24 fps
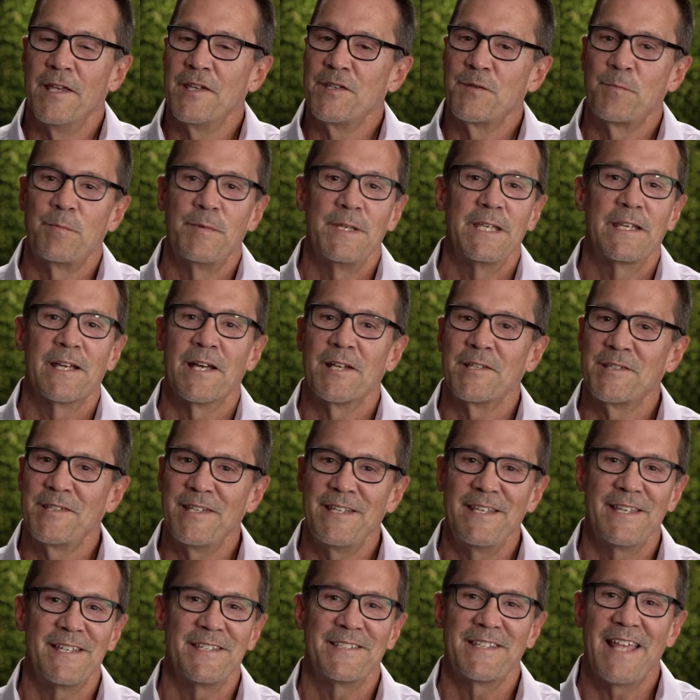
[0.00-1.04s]
is because
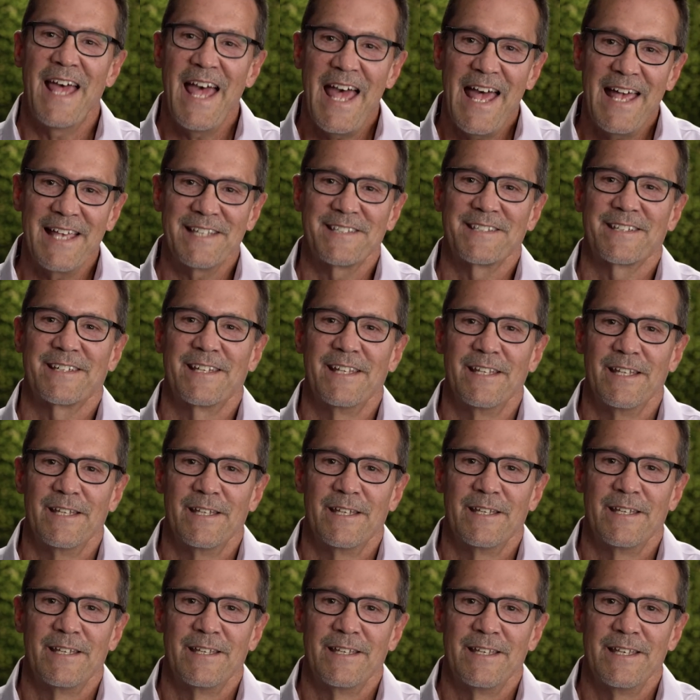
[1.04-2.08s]
he has asked.
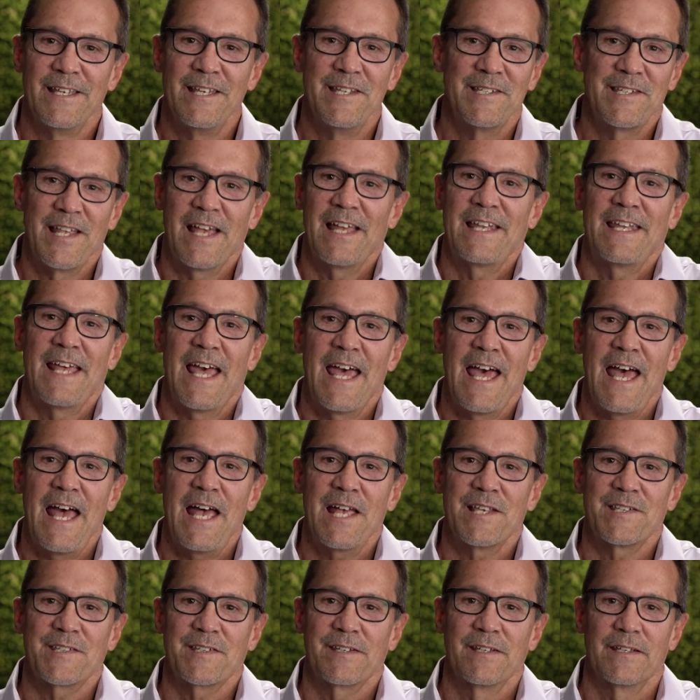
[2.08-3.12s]
He's had to
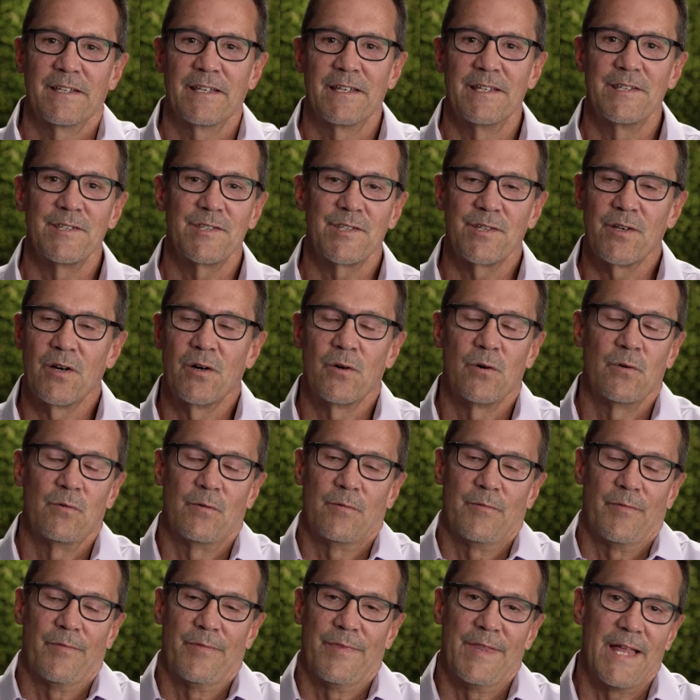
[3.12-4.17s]
ask. And
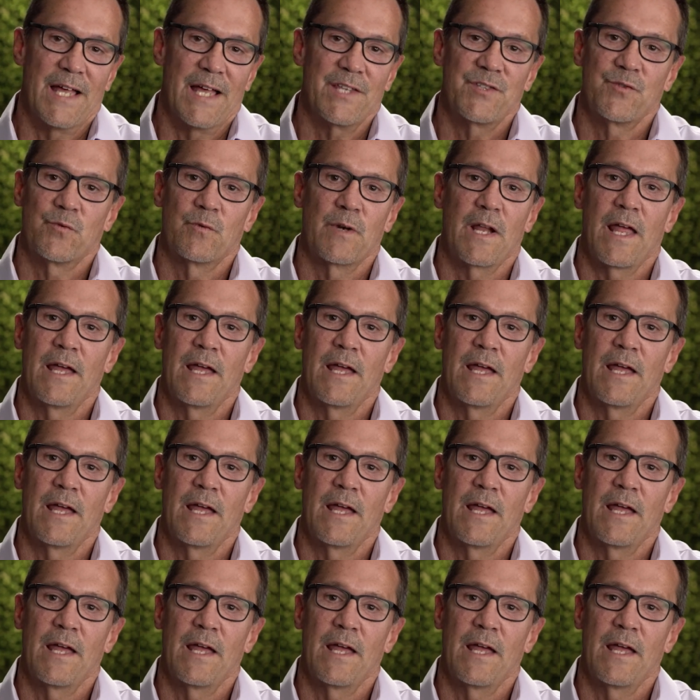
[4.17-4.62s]
so that's